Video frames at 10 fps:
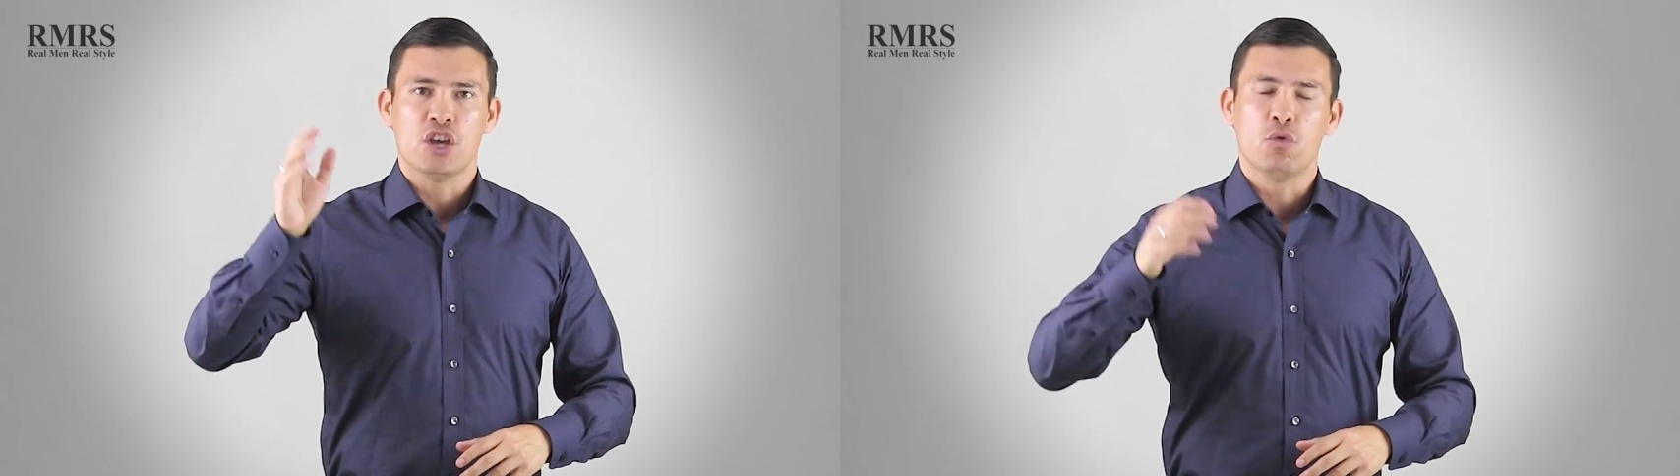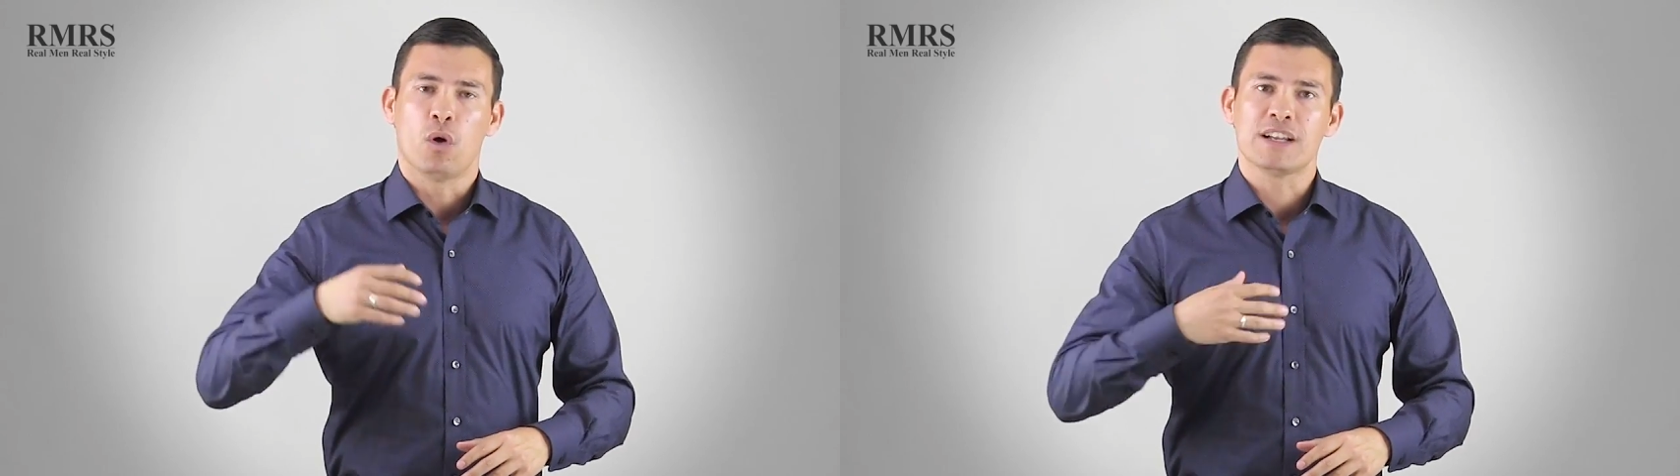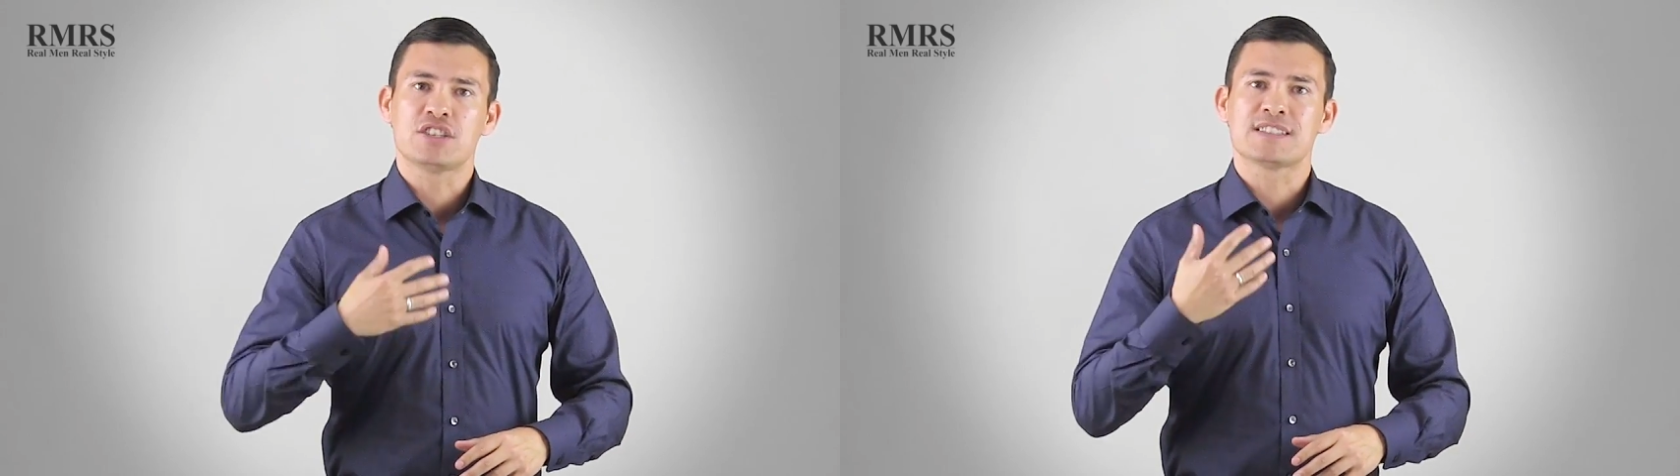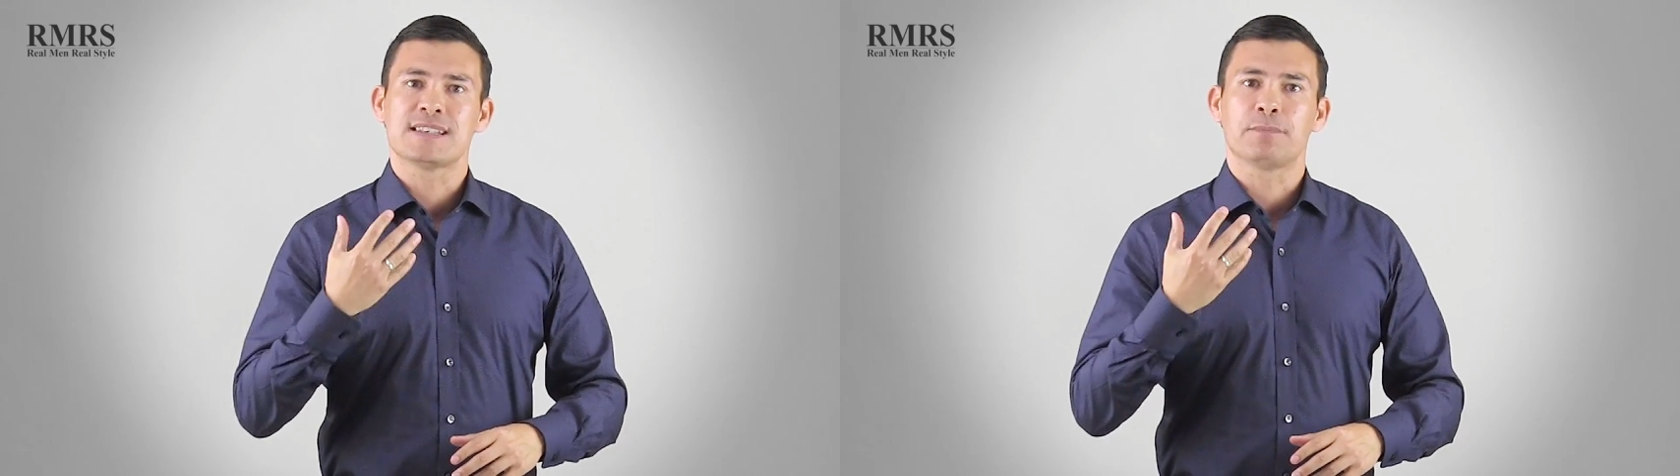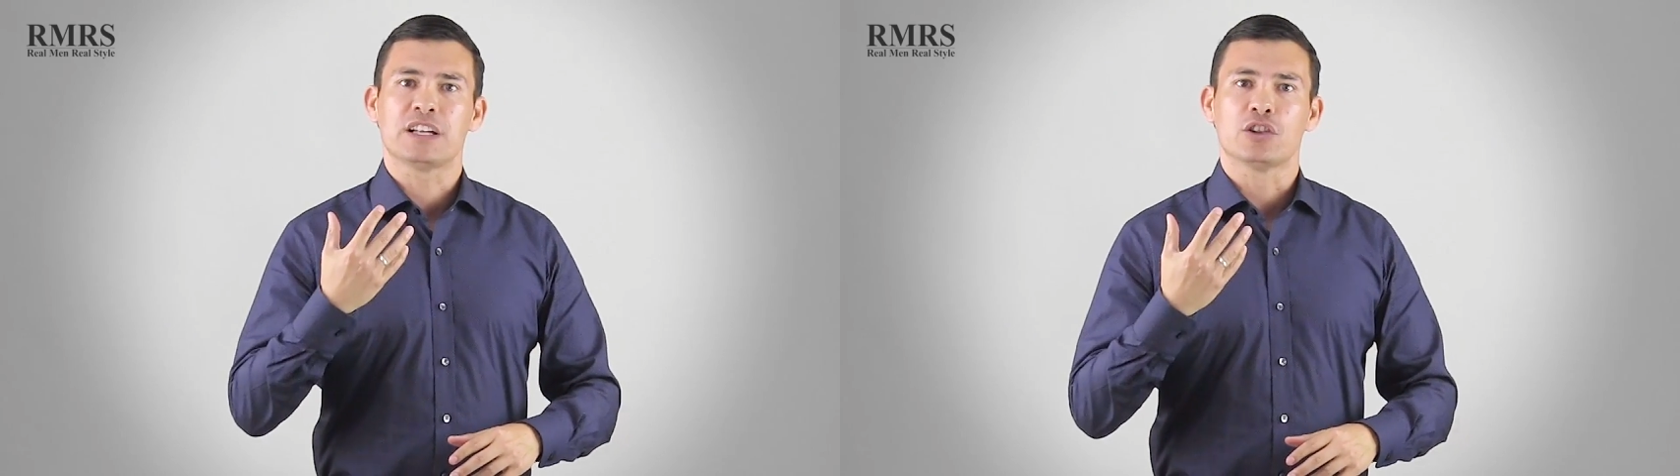You want to just
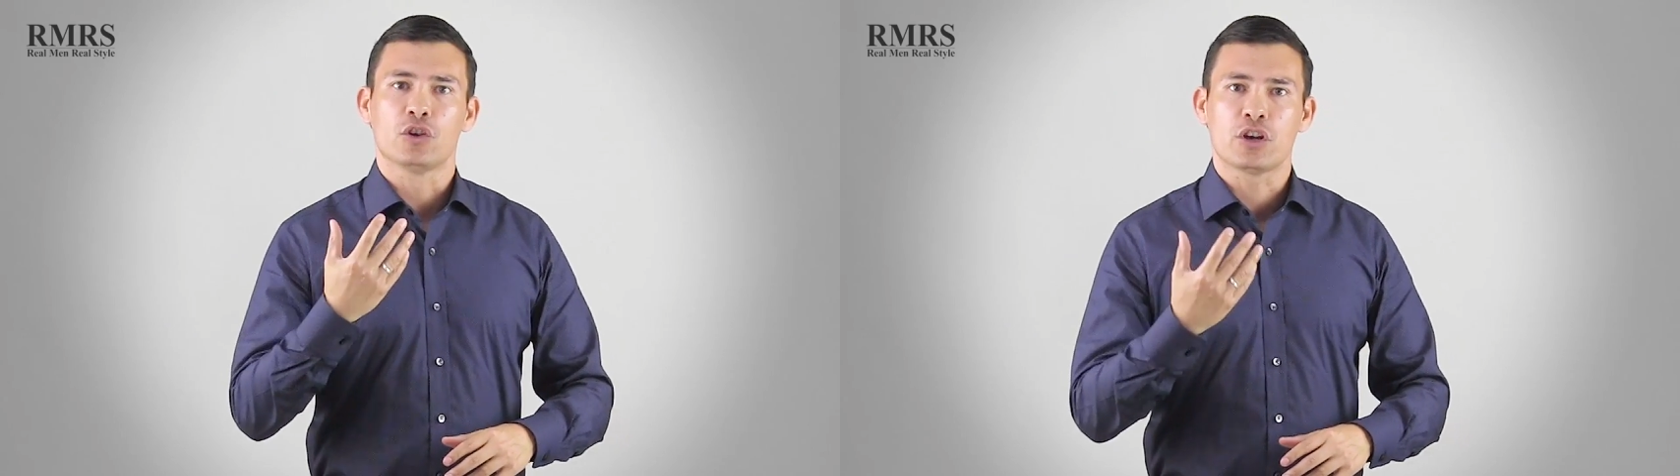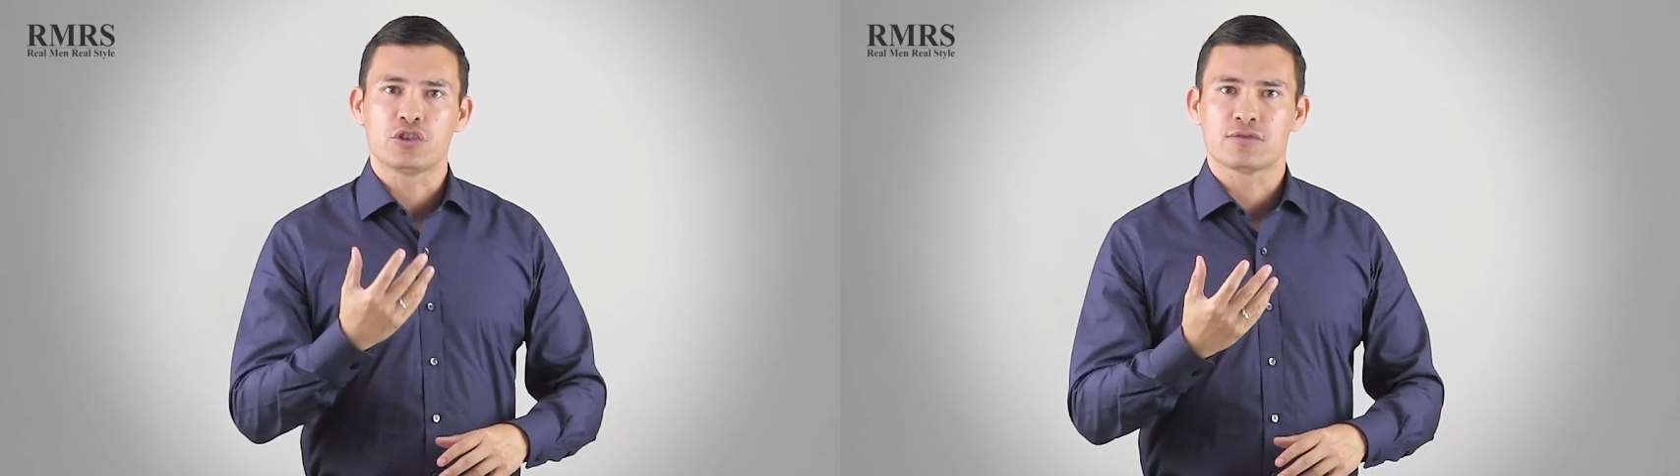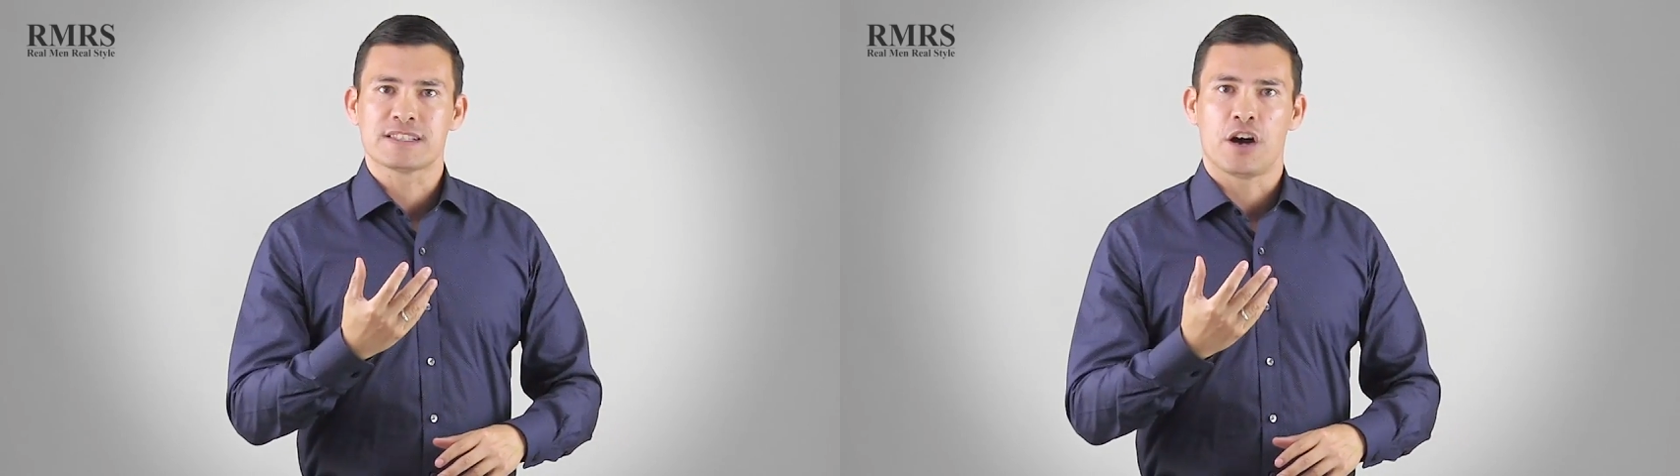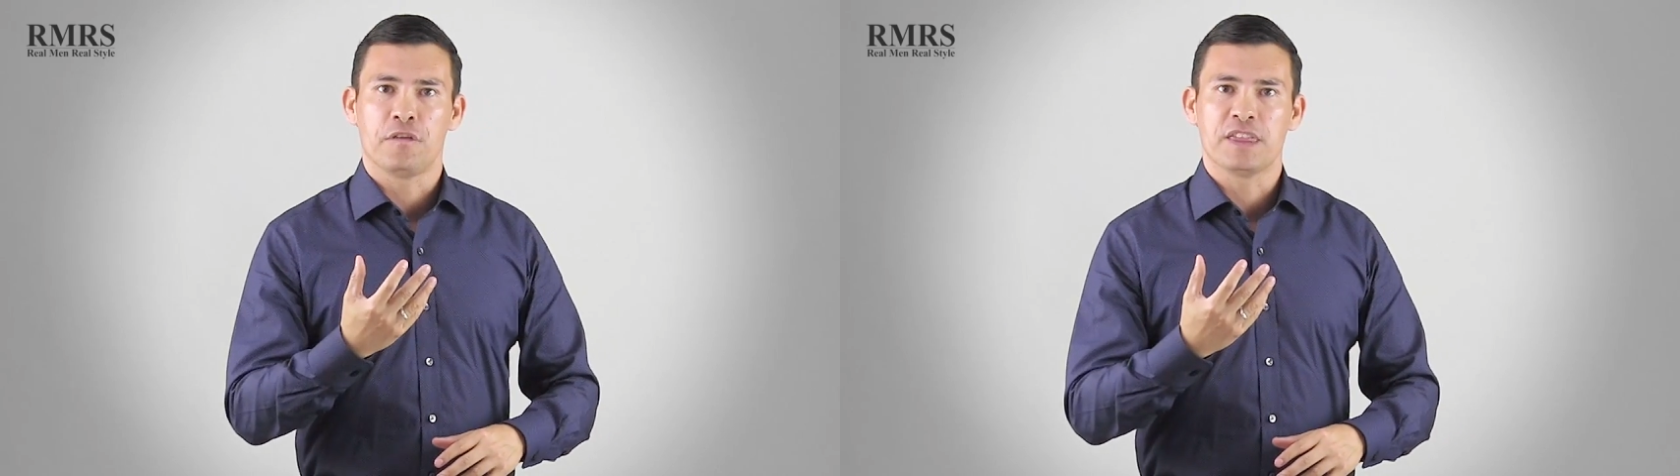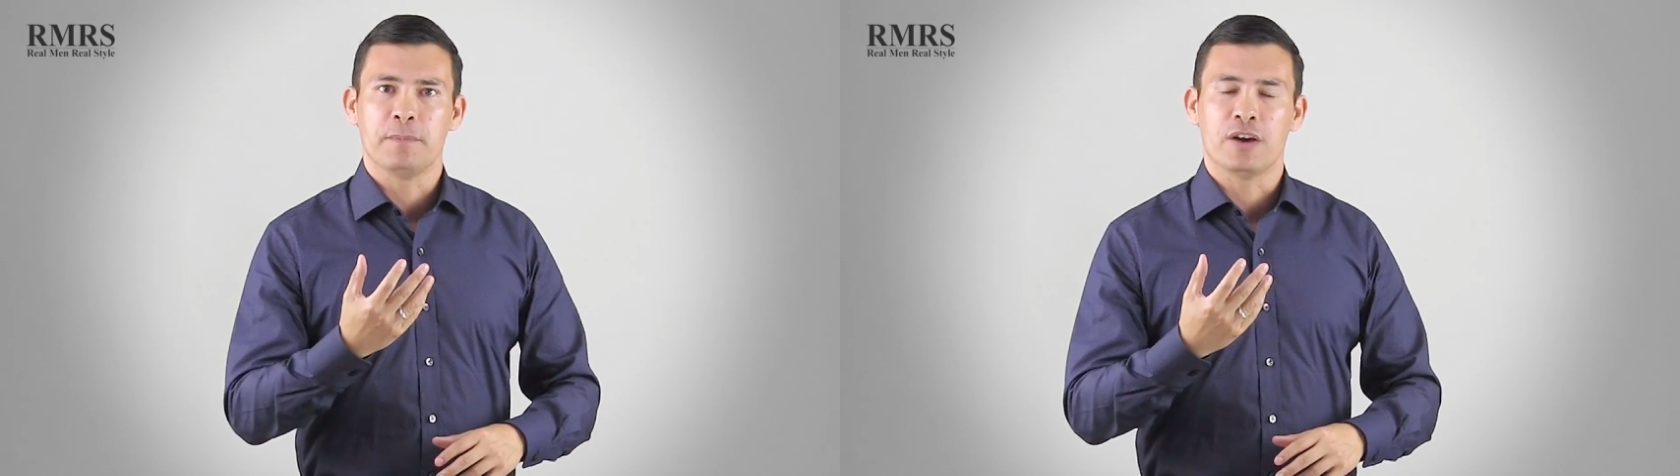simply look at
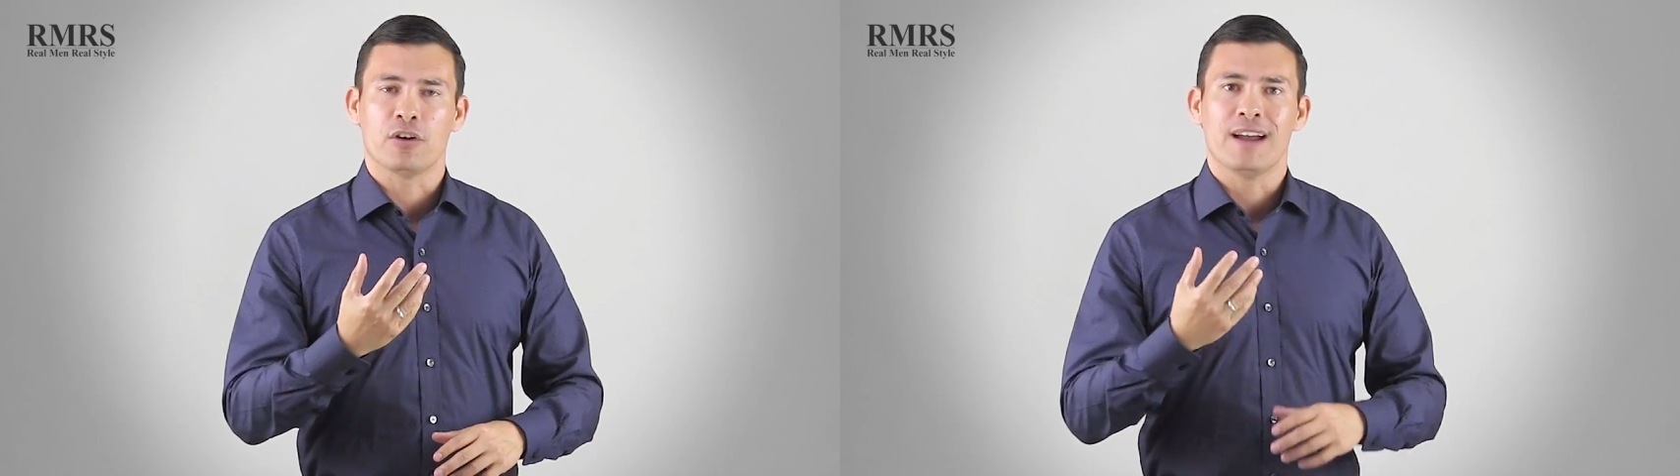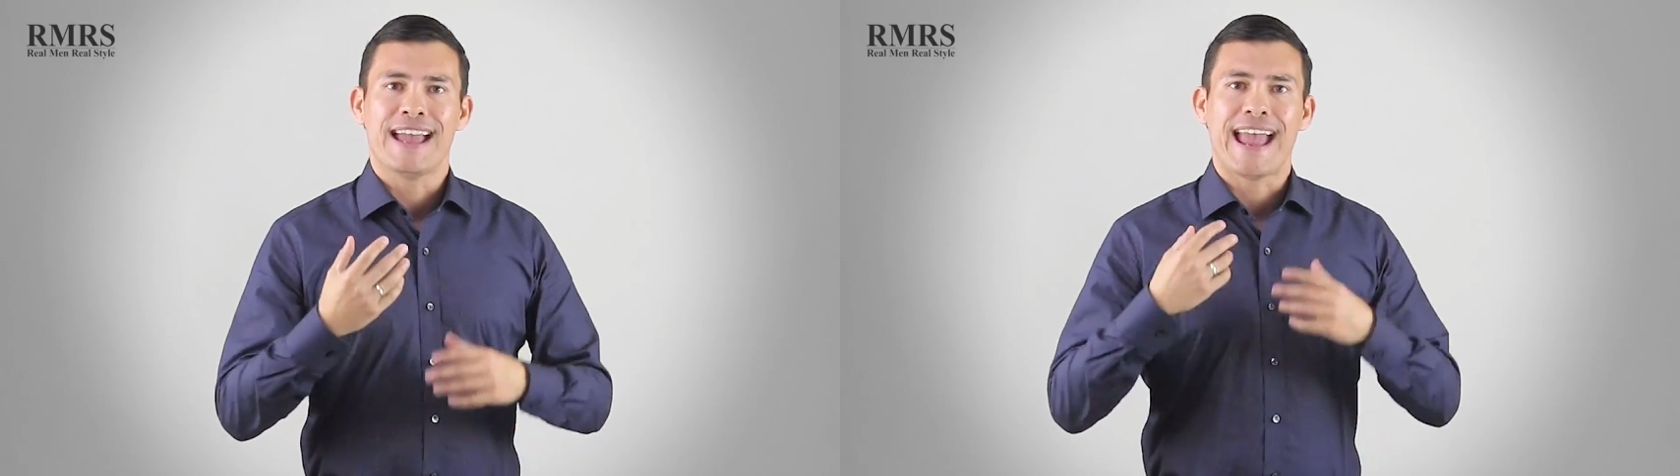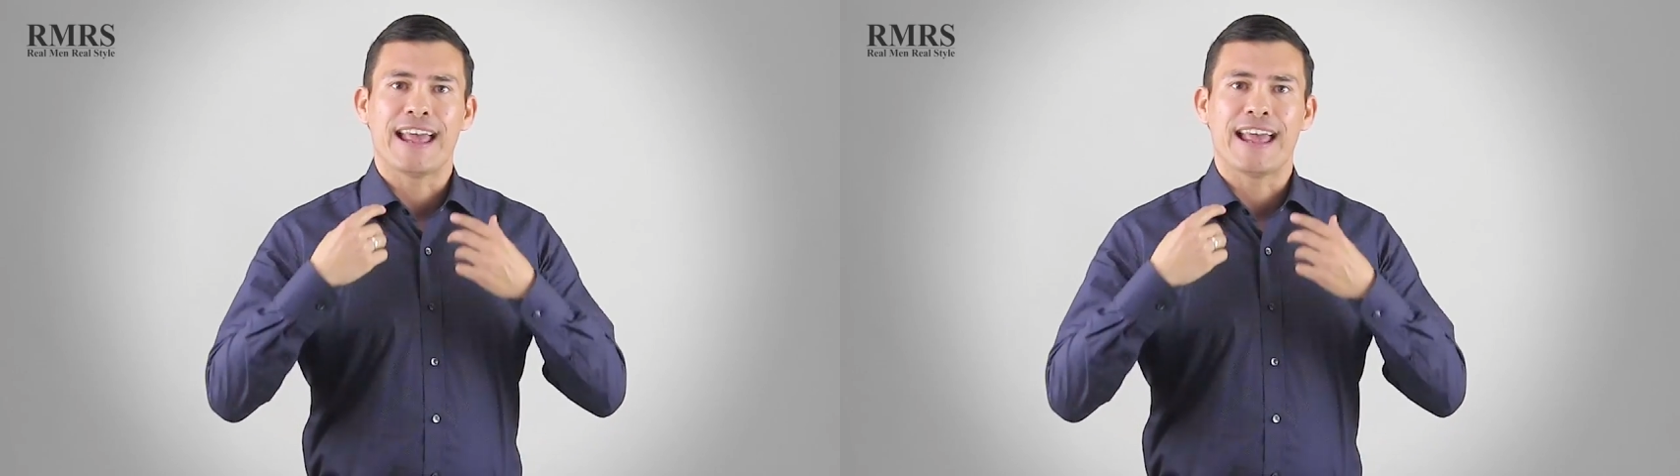yourself in the mirror